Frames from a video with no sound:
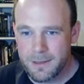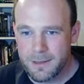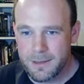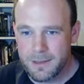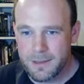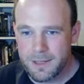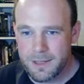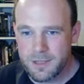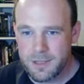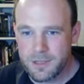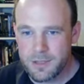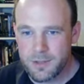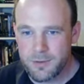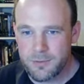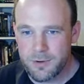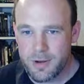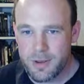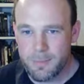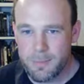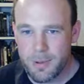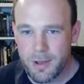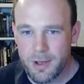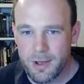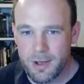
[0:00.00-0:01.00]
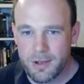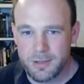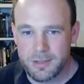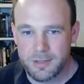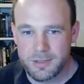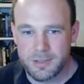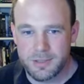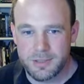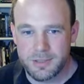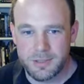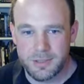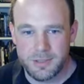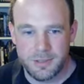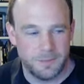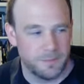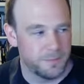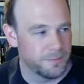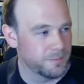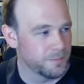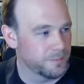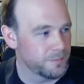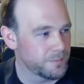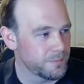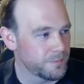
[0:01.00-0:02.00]
these three parts
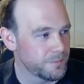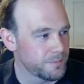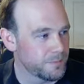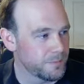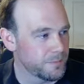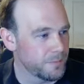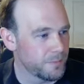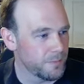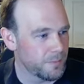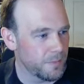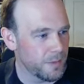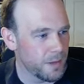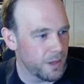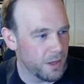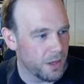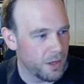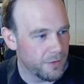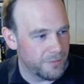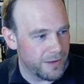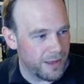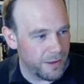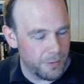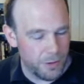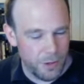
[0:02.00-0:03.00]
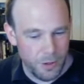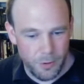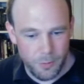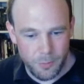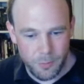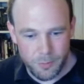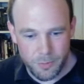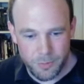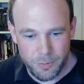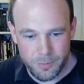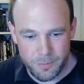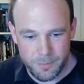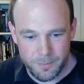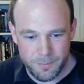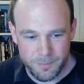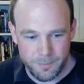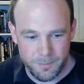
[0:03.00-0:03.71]
of our oath.